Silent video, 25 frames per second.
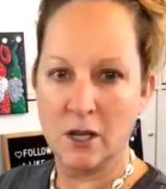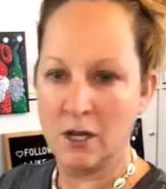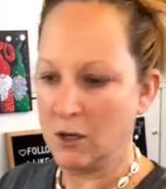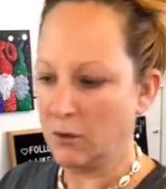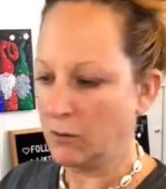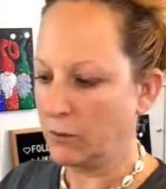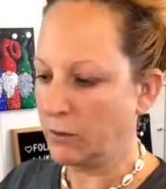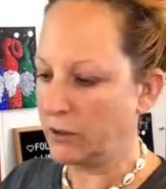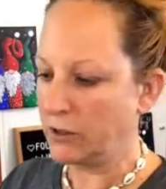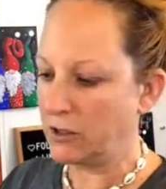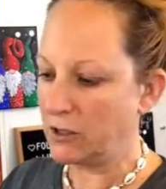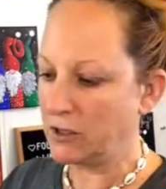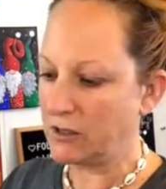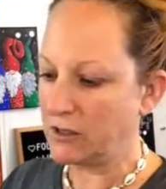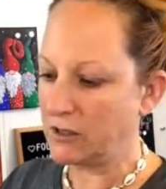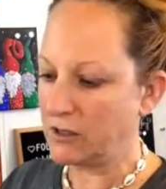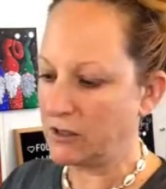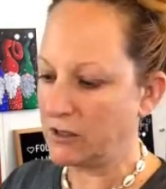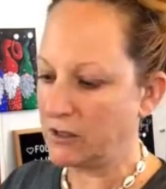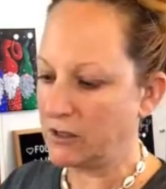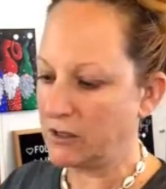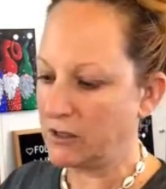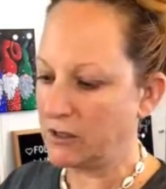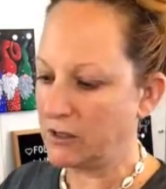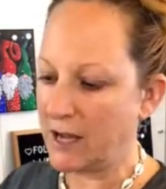which is
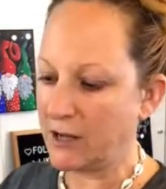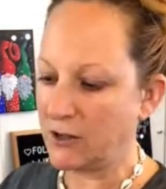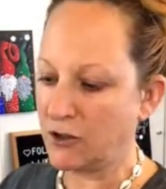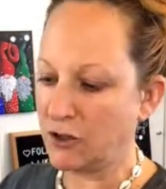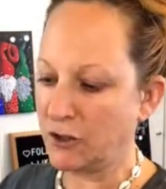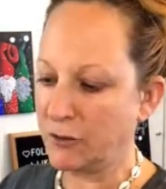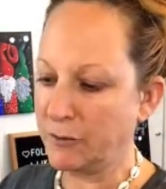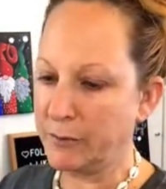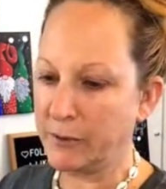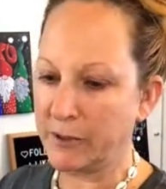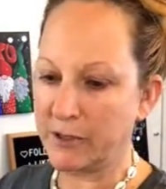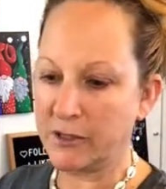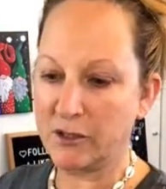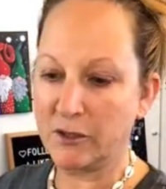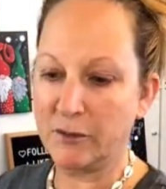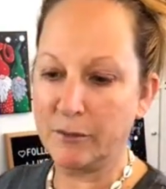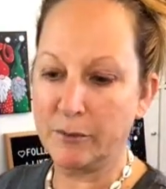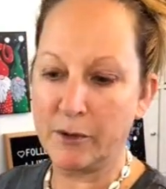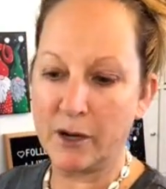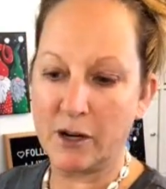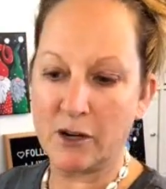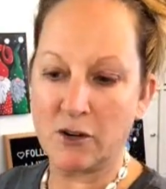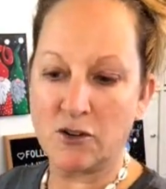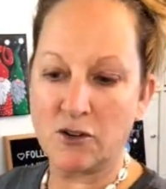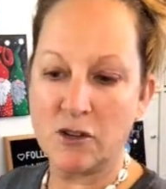a natural bristle
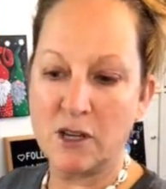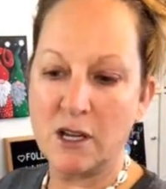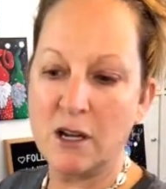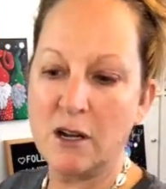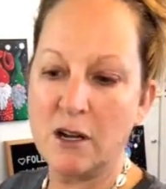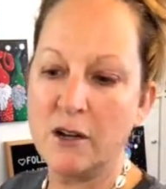brush. They